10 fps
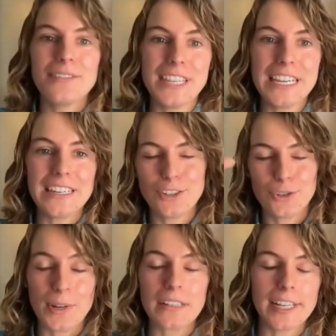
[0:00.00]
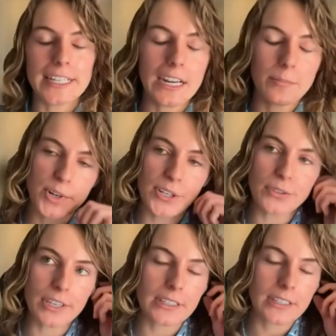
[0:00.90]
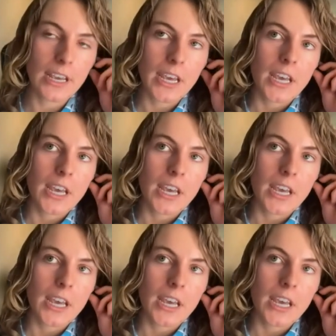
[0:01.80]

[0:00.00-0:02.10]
the streak of light that it produces.